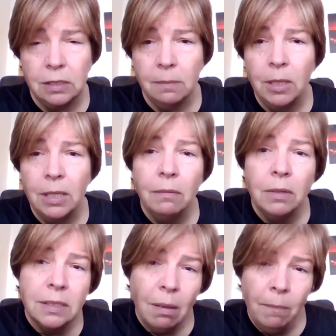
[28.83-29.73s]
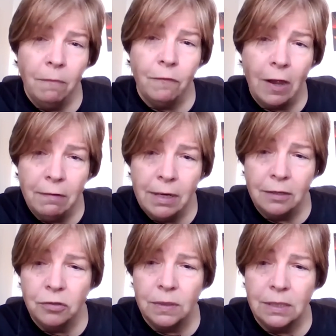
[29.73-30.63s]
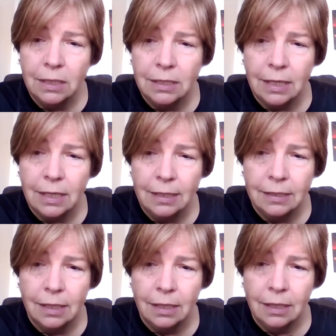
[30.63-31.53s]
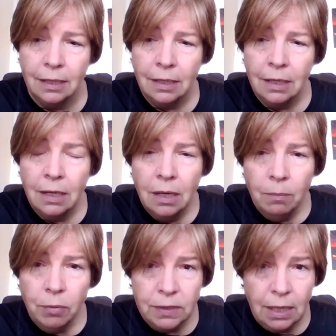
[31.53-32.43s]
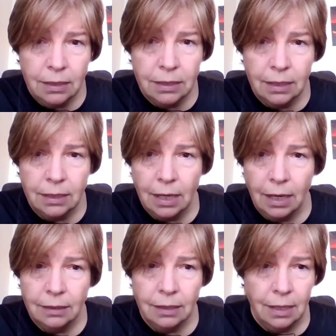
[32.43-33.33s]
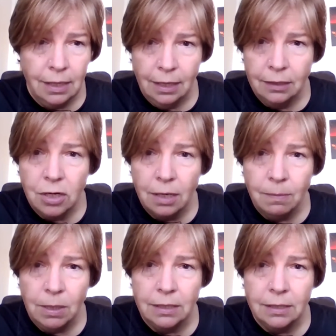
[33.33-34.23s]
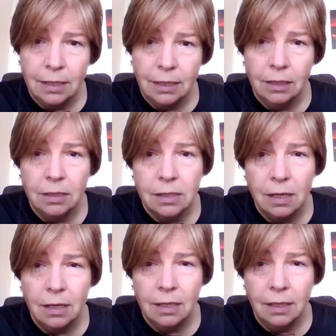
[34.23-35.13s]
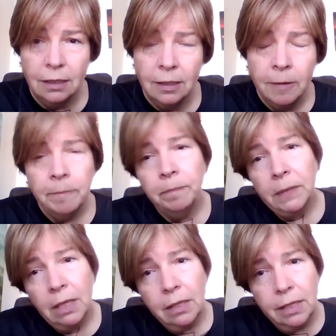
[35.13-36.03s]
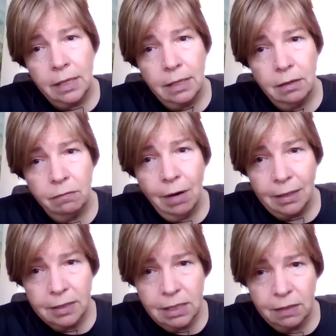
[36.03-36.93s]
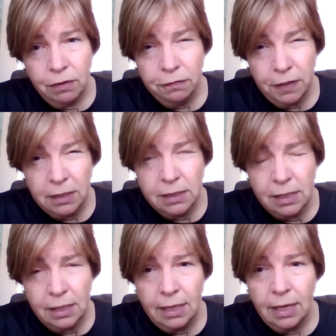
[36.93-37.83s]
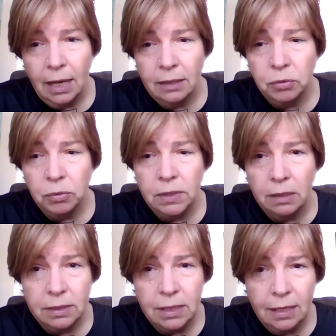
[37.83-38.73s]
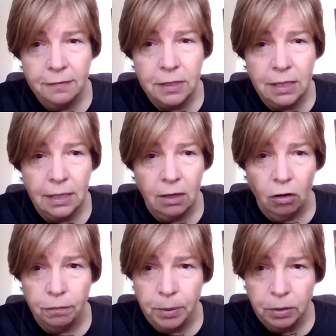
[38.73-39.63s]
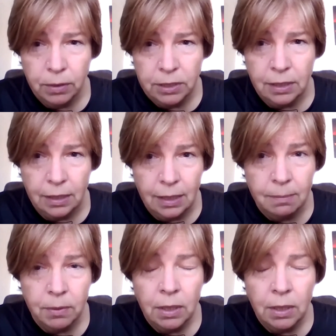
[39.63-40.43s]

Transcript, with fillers: So, but there were some very interesting data presented at the EHA meeting concerning the relative efficacy and also safety of pacritinib